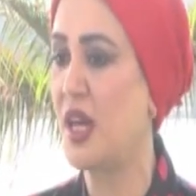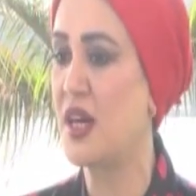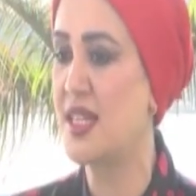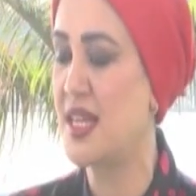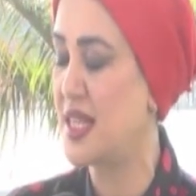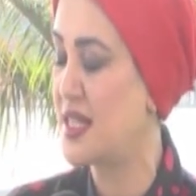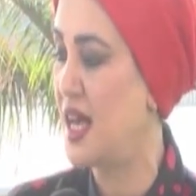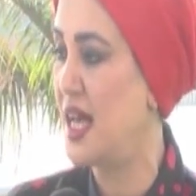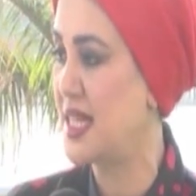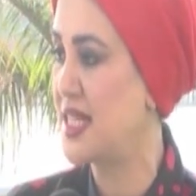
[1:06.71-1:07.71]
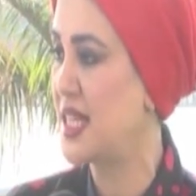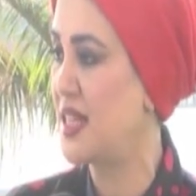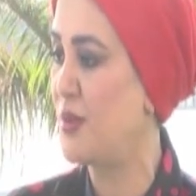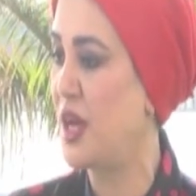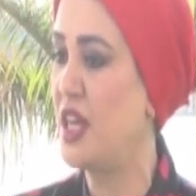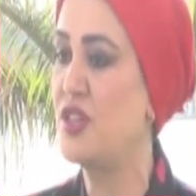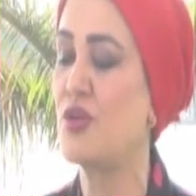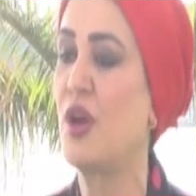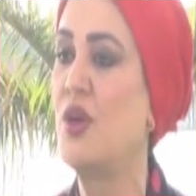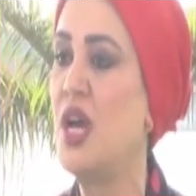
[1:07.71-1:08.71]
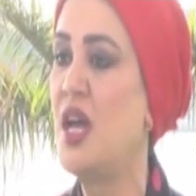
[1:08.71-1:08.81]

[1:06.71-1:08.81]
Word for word: Because as, as I said in my intro,